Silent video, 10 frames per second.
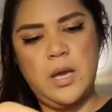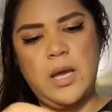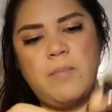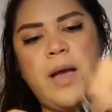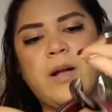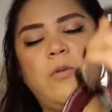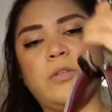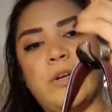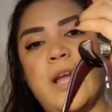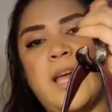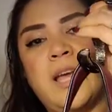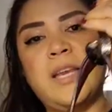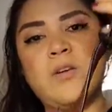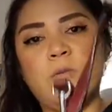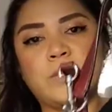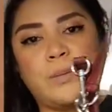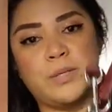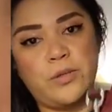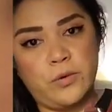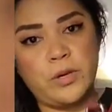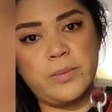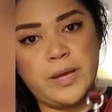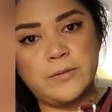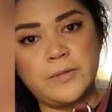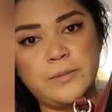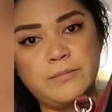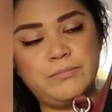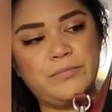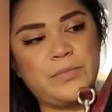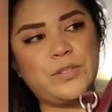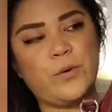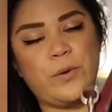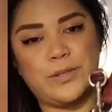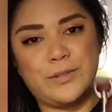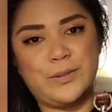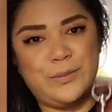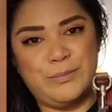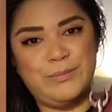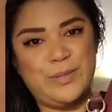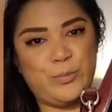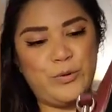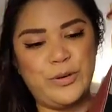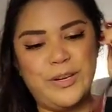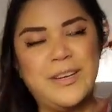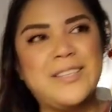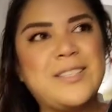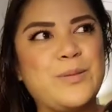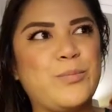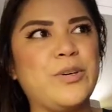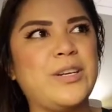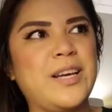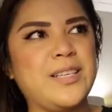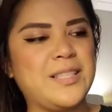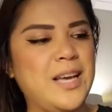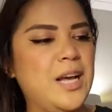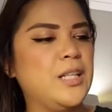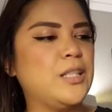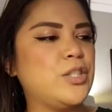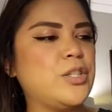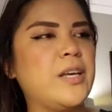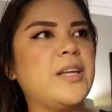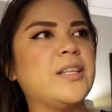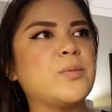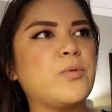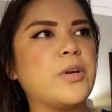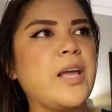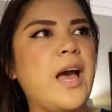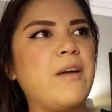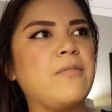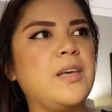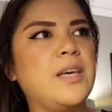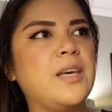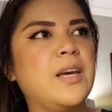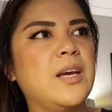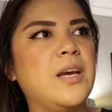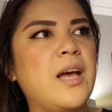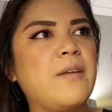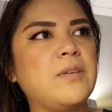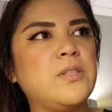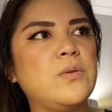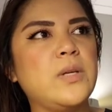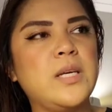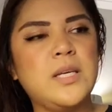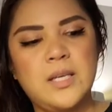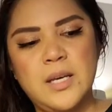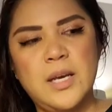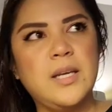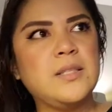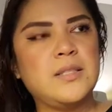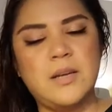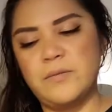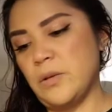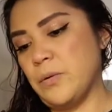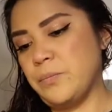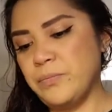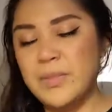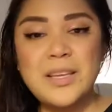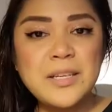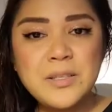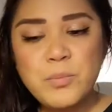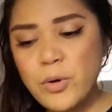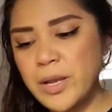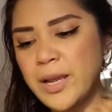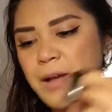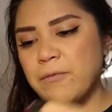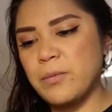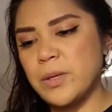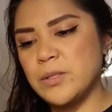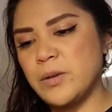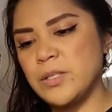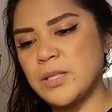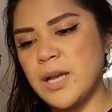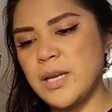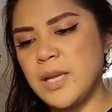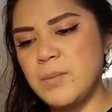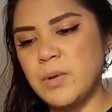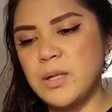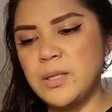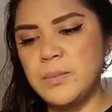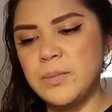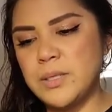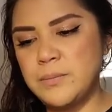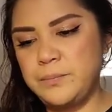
a bag holder and it holds up to 30 pounds. So it's, it's pretty nice, pretty nice, legit. It's pretty heavy, heavy duty and stuff. So it ends up working out for me. So I just kind of keep it clipped